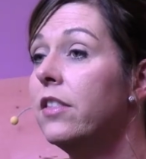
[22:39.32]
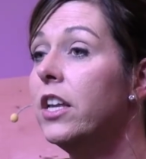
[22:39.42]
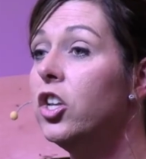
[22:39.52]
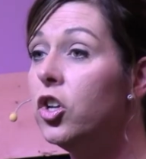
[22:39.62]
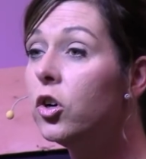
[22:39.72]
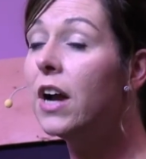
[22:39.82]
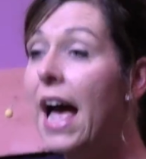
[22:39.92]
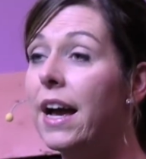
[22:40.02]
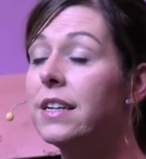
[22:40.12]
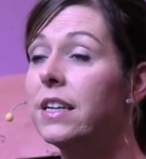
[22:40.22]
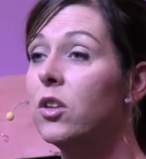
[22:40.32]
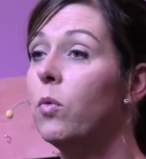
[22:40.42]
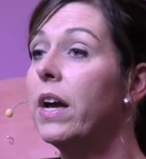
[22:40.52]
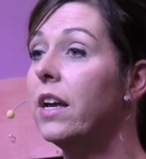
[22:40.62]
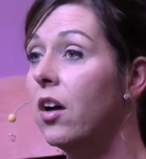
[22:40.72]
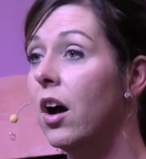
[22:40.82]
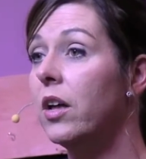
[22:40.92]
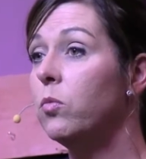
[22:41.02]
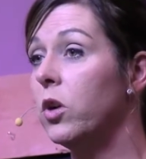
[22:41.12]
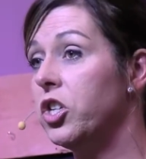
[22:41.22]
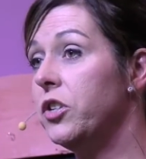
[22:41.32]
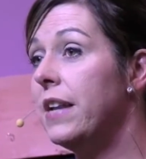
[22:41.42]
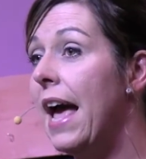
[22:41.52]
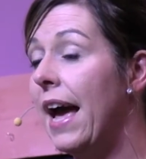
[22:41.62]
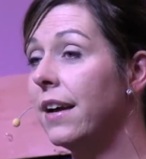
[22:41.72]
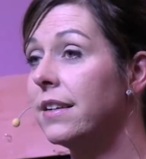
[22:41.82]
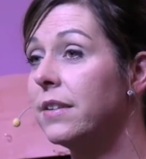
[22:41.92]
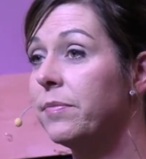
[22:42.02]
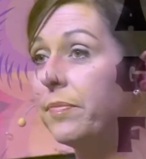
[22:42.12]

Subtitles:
then you're acting the way God wants you to act.